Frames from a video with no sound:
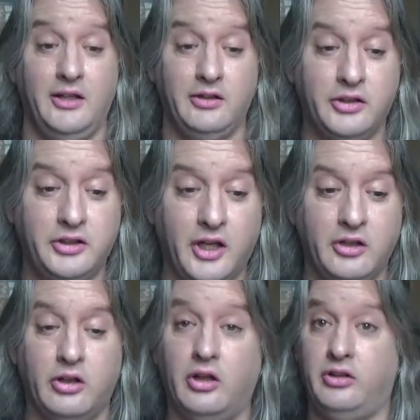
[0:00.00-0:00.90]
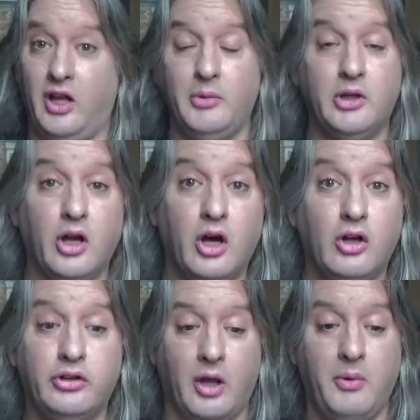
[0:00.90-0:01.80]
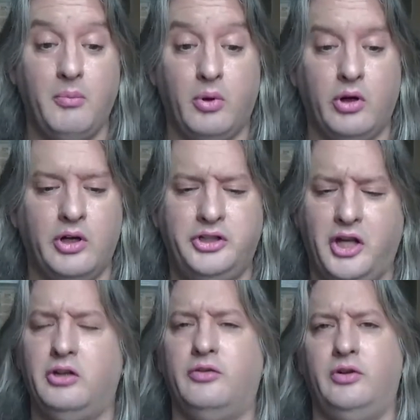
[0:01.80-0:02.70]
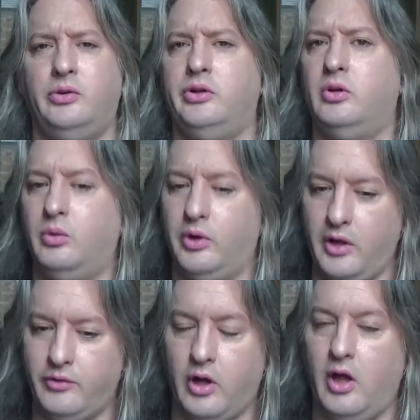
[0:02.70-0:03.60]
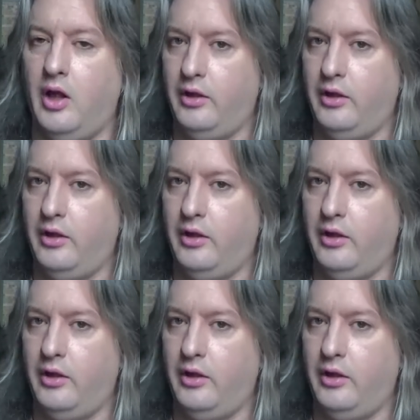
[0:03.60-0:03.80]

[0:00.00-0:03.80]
intergender, demigirl, demiboy, gender fluid, or whatever.